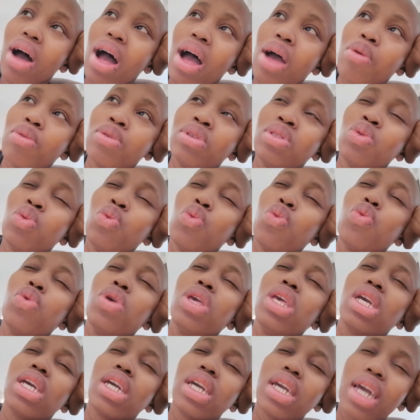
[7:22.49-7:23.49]
I was
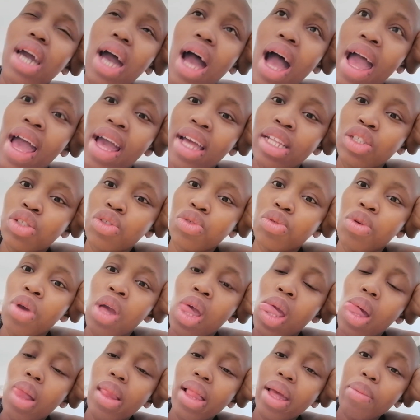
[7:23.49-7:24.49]
weak, I had to,
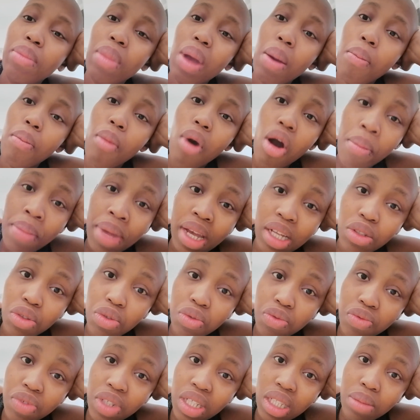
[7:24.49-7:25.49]
like, my mom had
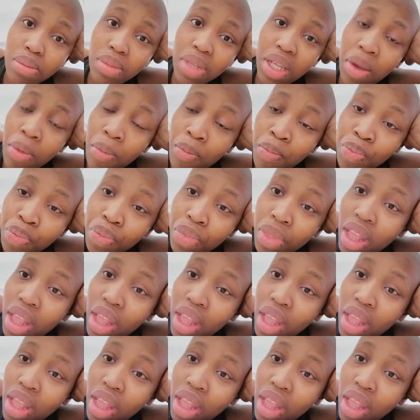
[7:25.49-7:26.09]
to feed me.